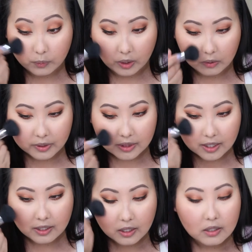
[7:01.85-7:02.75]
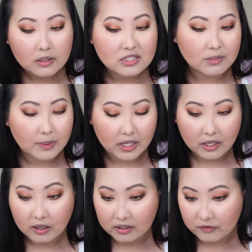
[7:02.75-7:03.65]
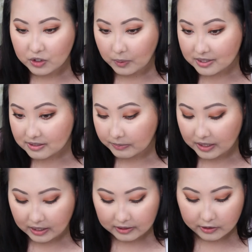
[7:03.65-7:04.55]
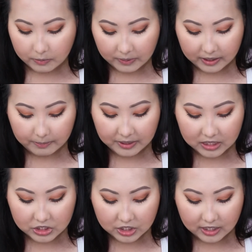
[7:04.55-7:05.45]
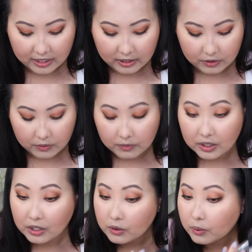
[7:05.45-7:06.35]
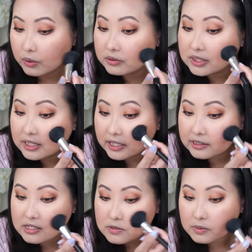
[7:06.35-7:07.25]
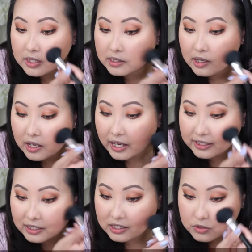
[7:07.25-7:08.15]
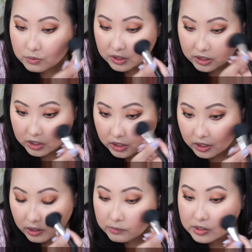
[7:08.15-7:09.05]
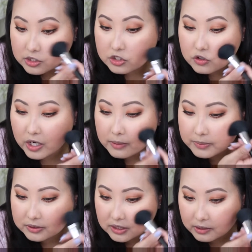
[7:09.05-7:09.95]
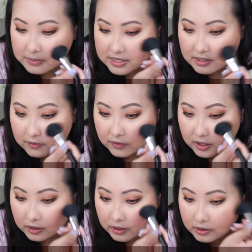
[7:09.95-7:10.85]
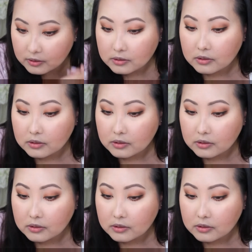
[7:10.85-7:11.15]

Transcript: well with it, depending on if you want something a little bit peachy and corally like this one. I think it's really good. I'm gonna just try to build it up and see if I can get it.